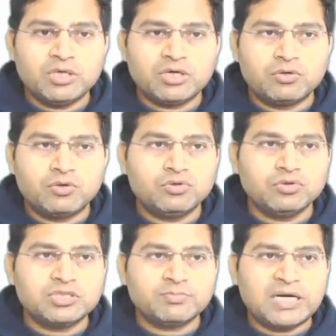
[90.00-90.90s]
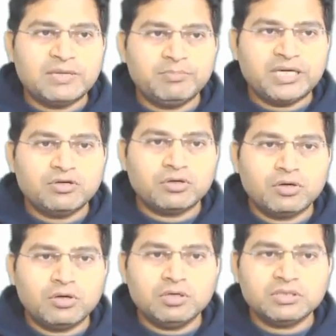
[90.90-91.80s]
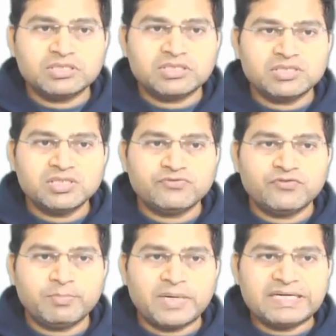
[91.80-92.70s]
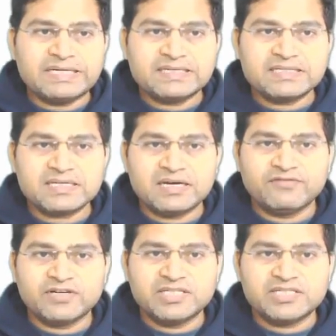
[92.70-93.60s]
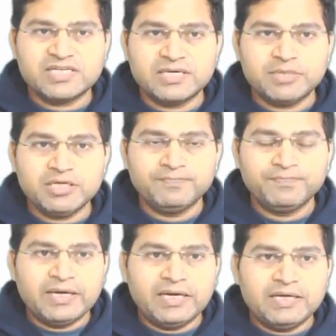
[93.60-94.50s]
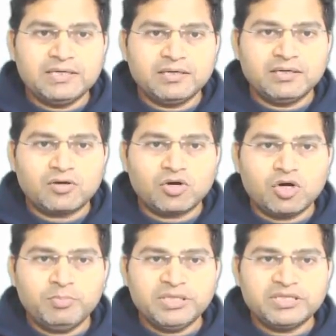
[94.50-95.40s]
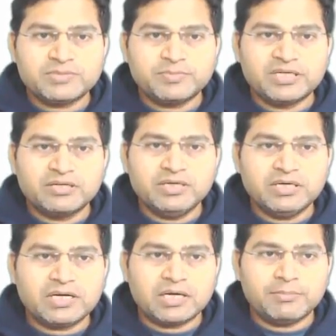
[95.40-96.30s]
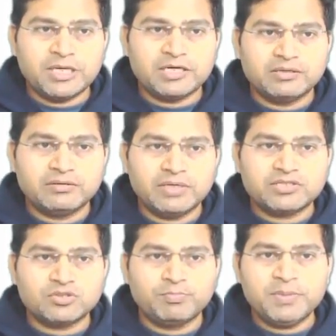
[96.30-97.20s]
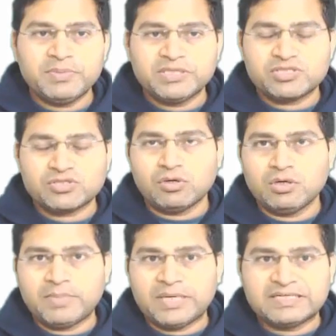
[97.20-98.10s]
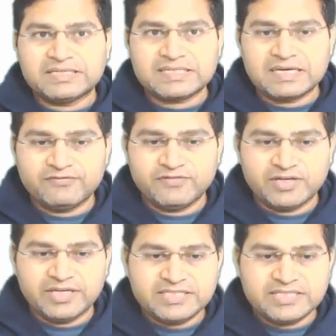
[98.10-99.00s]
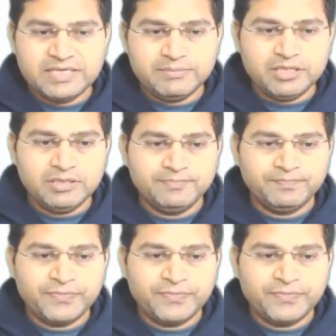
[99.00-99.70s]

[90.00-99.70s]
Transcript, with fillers: we'll go to this pypi.org just search for pytest-html and copy this particular command right so pip install pytest-html